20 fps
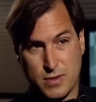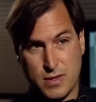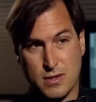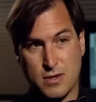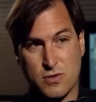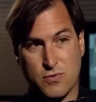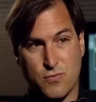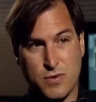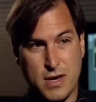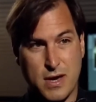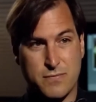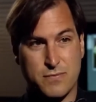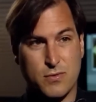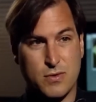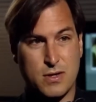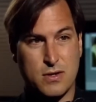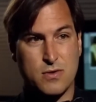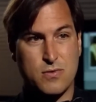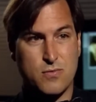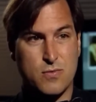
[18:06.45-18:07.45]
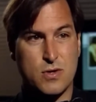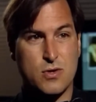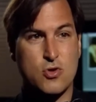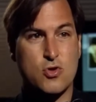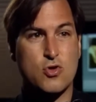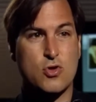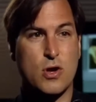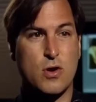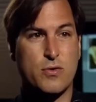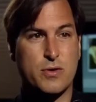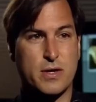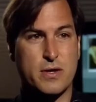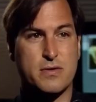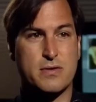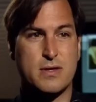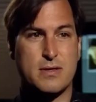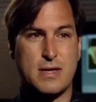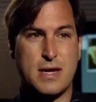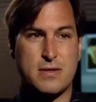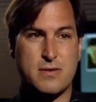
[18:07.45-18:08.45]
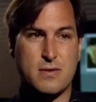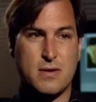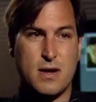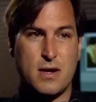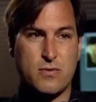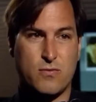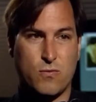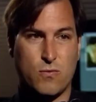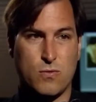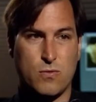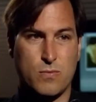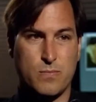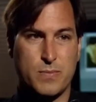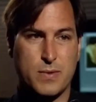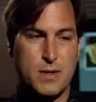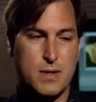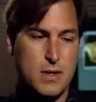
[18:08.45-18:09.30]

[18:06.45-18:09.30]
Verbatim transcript: Industry after industry has shown us that that's not true.